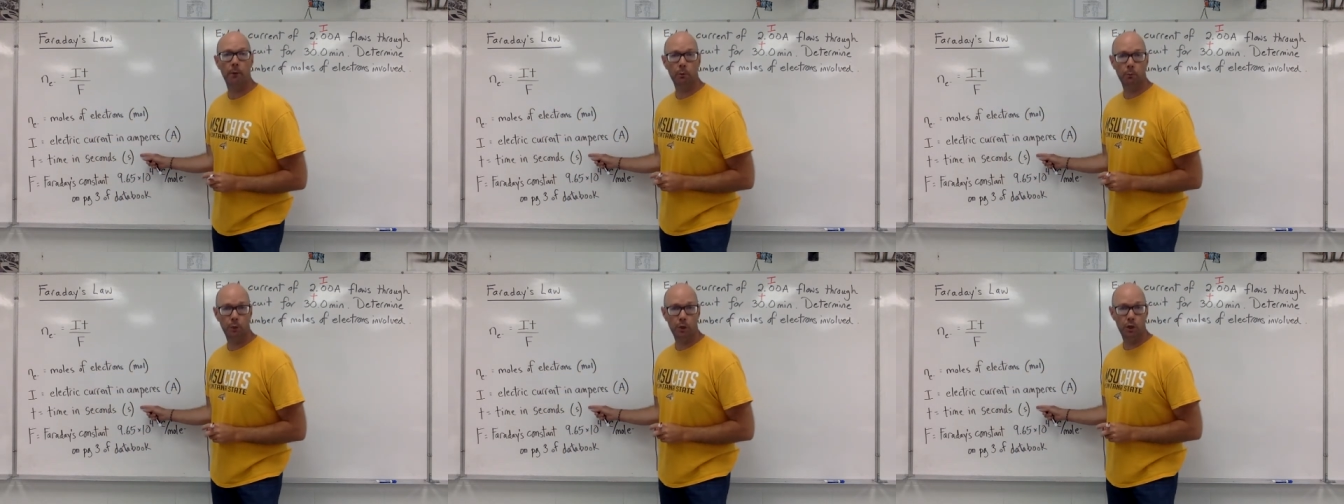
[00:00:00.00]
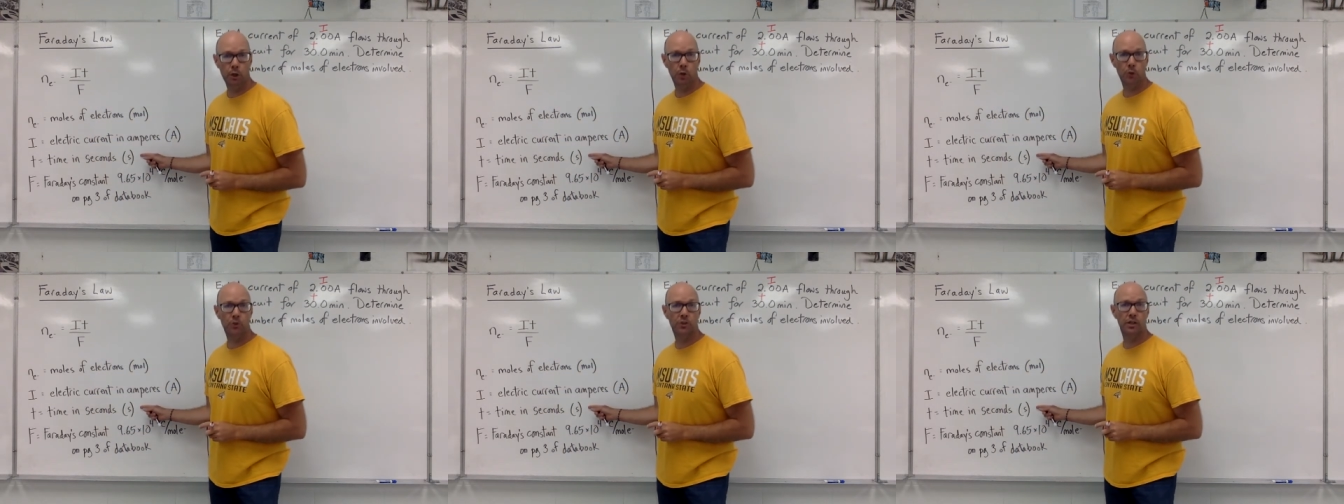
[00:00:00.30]
when we
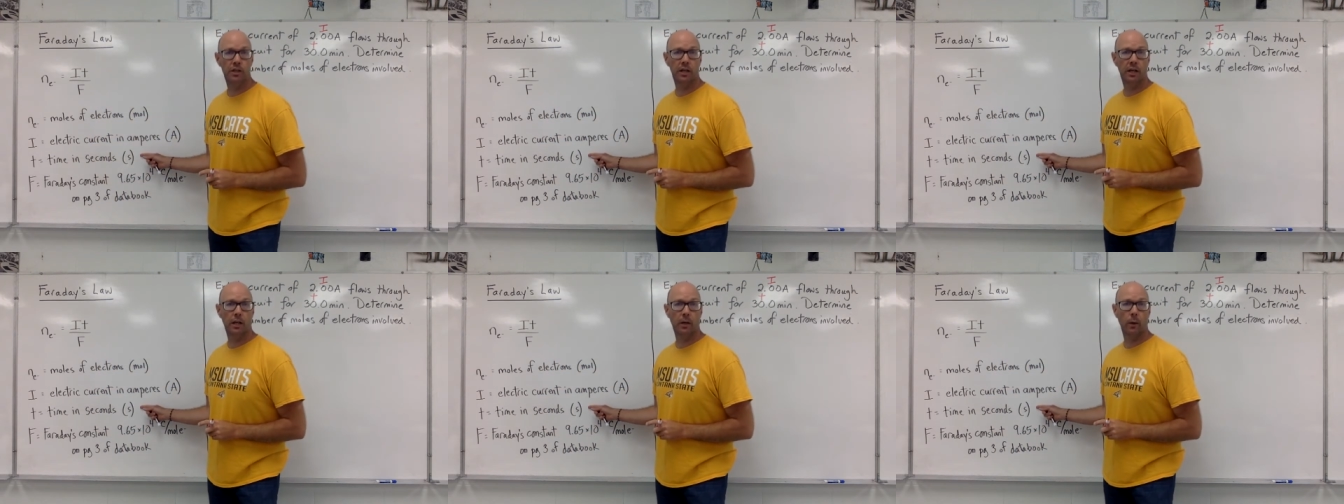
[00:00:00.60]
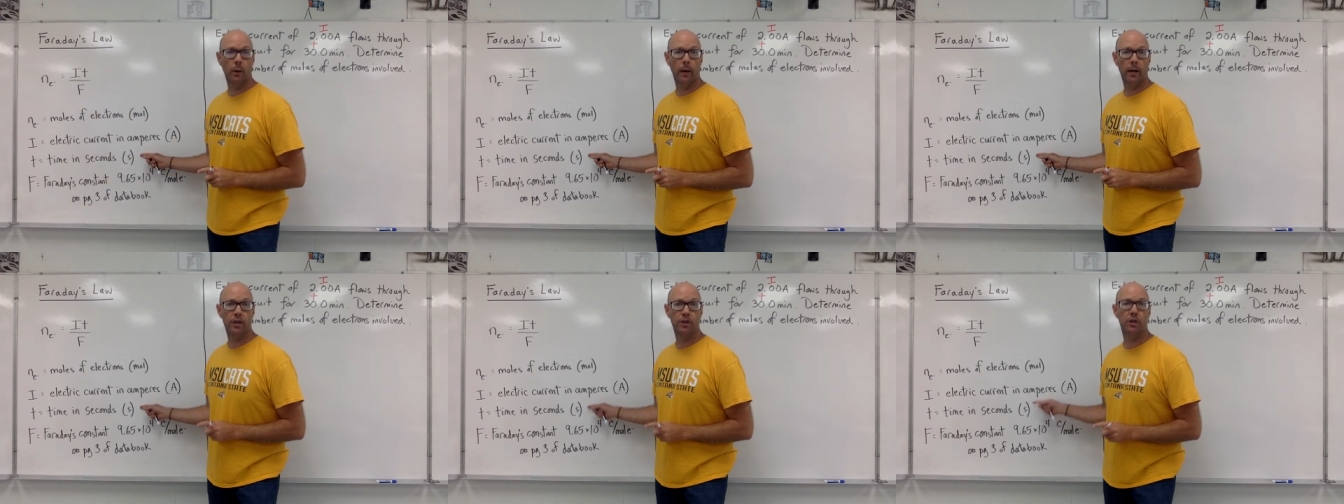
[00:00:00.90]
use the
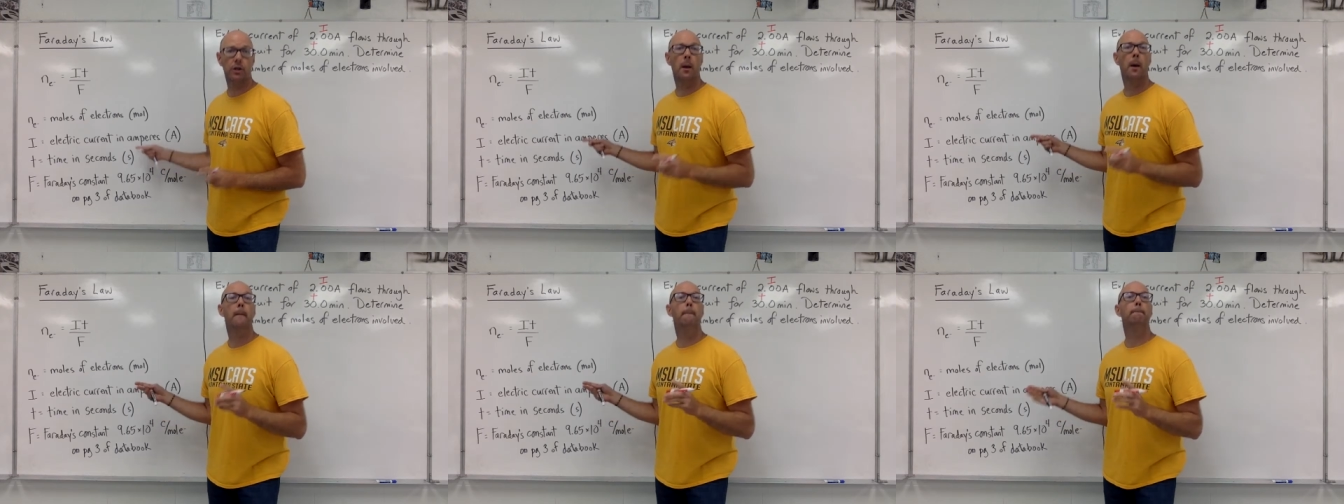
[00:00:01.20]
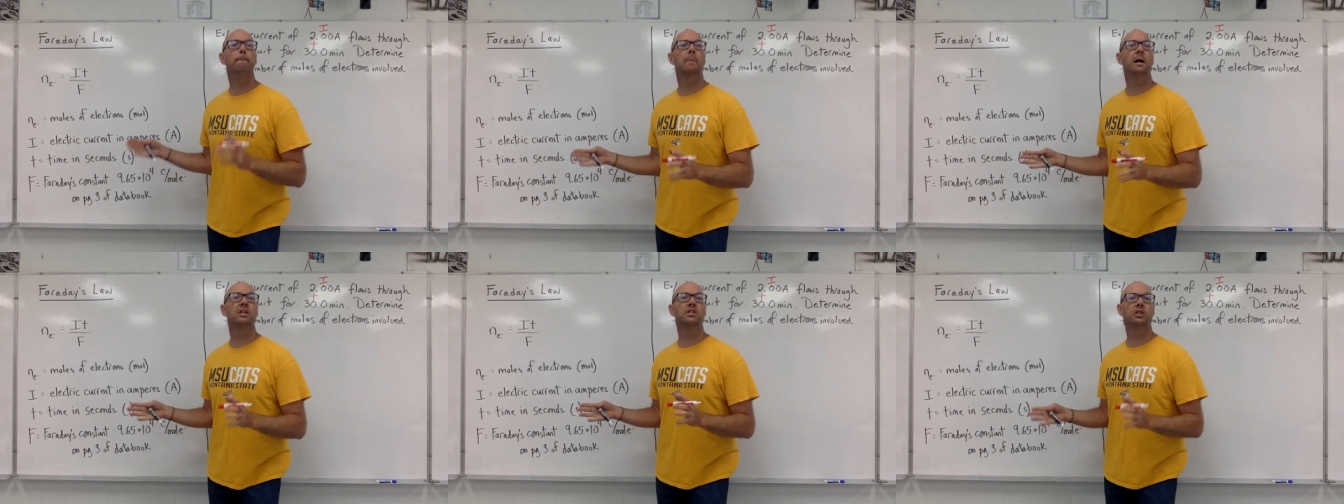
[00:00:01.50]
equation
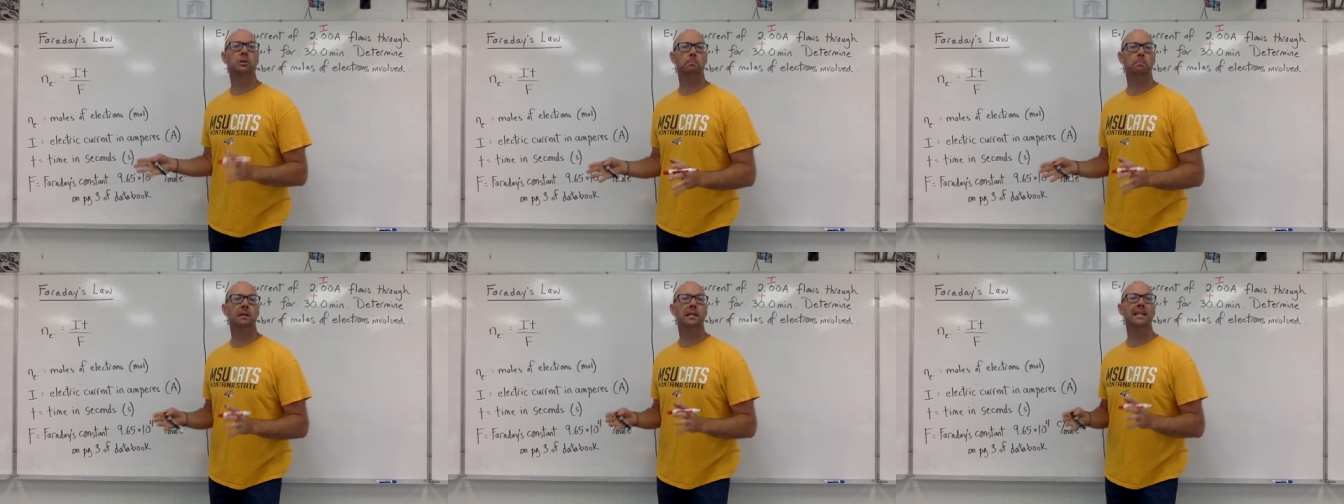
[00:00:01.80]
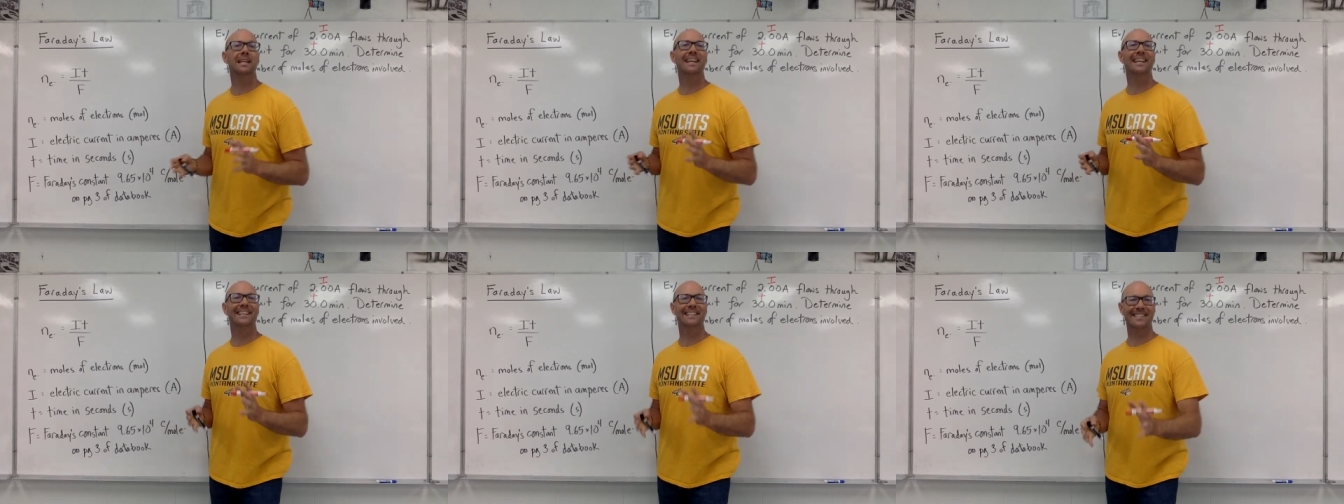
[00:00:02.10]
must
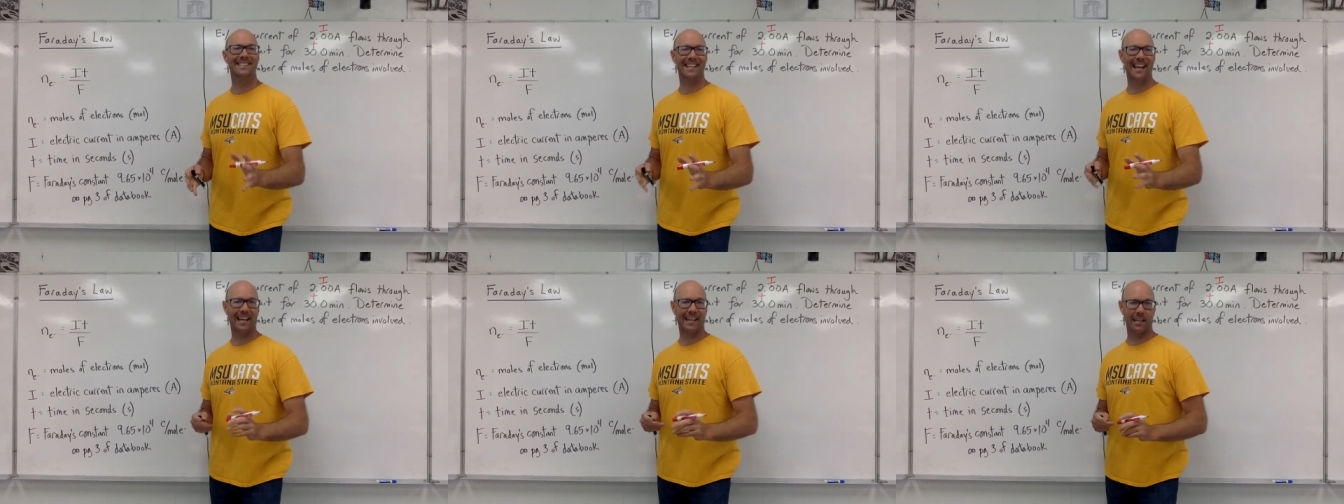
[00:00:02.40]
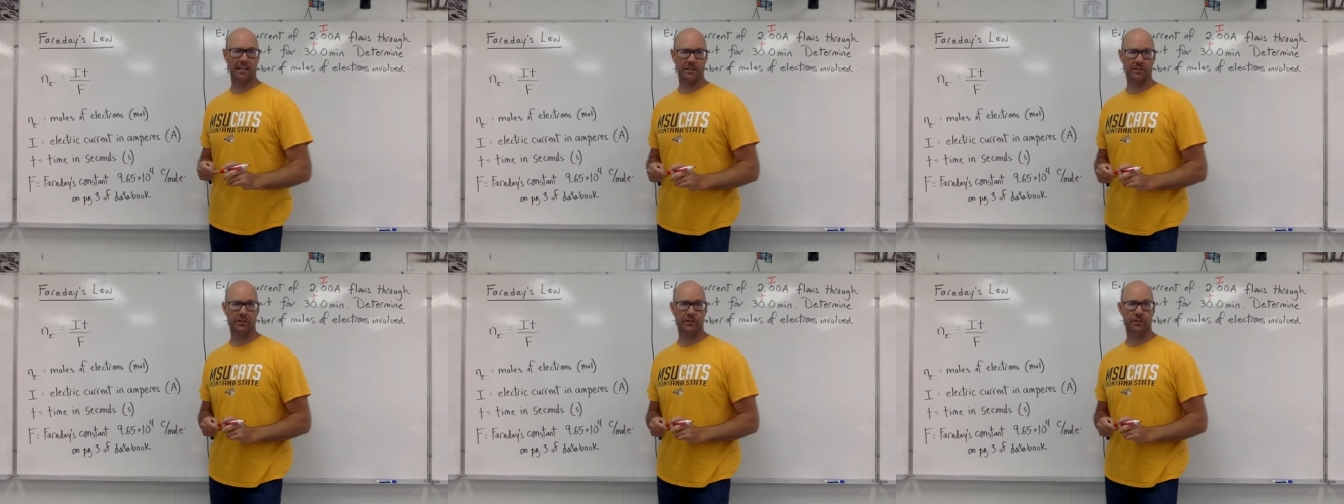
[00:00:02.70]
be in
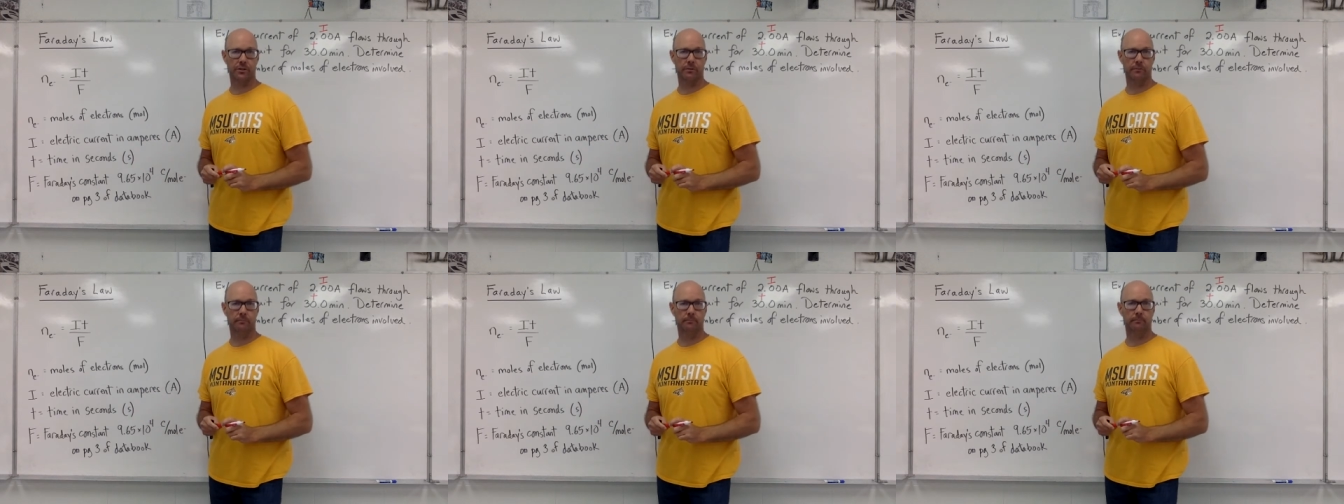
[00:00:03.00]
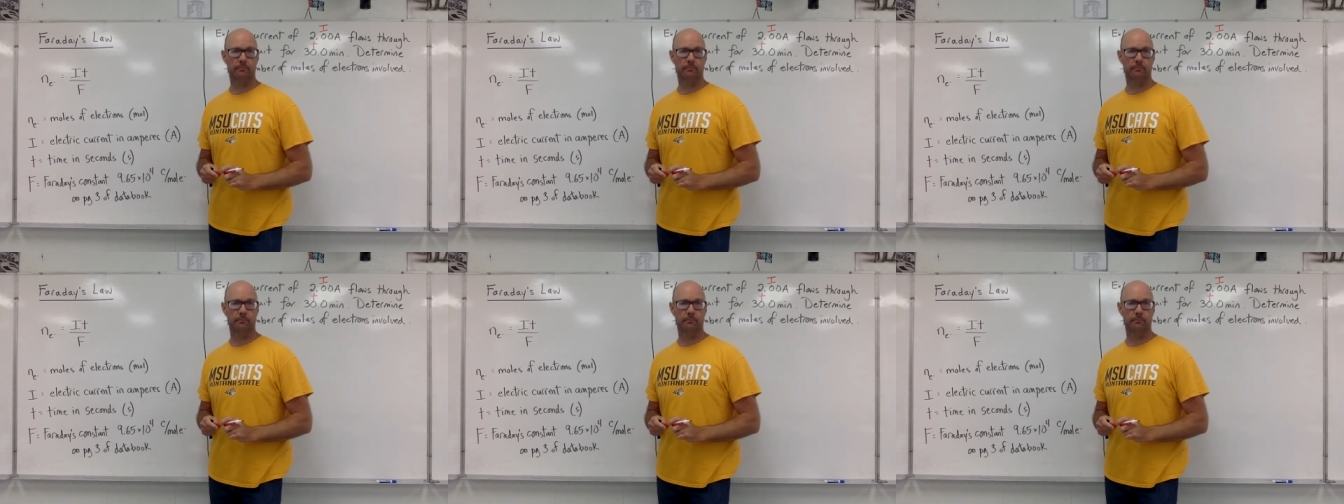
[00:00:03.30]
seconds.